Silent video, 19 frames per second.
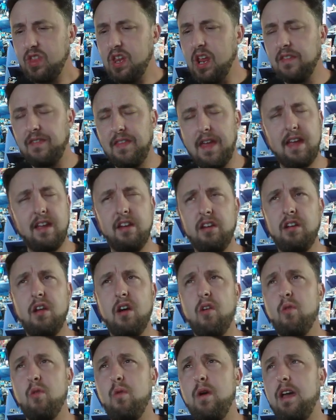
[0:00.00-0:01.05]
that in
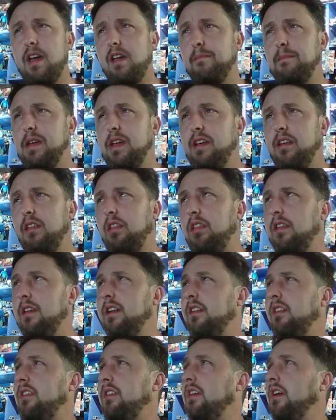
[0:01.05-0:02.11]
no way means that
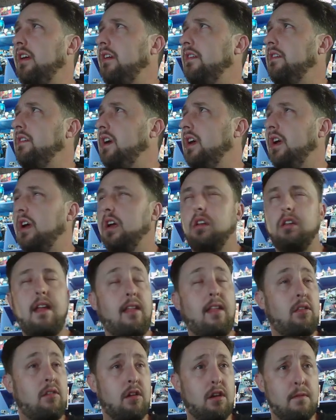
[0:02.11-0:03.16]
it's a
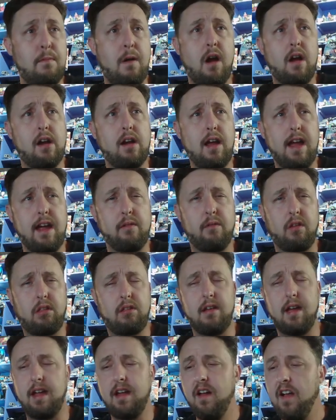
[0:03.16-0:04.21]
lesser part, I would
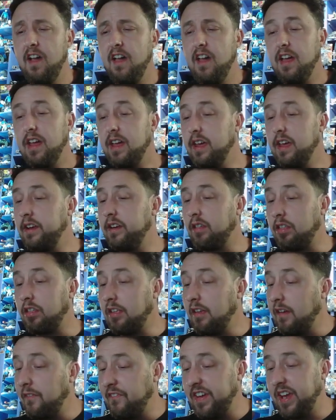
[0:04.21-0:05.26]
say. It is
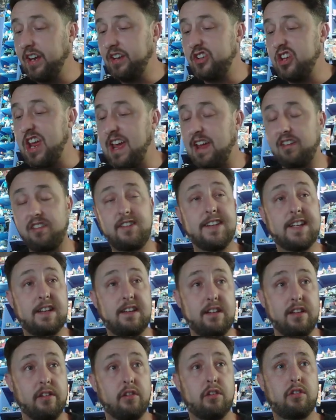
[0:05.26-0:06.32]
a fantastic
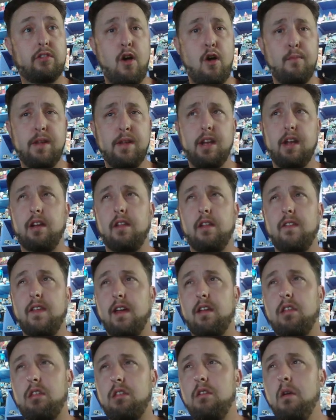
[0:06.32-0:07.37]
installment into
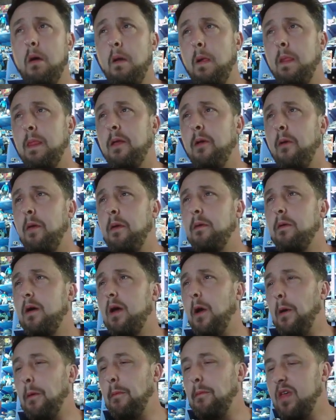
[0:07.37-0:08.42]
this.
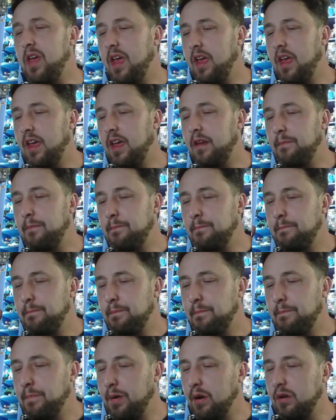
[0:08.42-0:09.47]
And
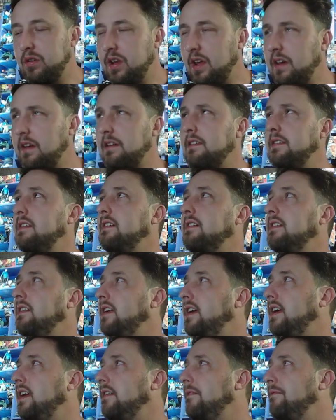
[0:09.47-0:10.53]

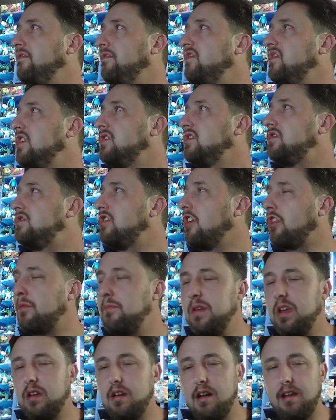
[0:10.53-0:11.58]
particularly just
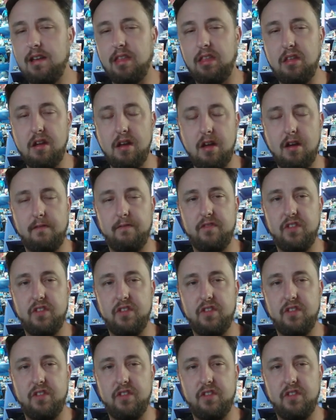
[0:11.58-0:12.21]
because of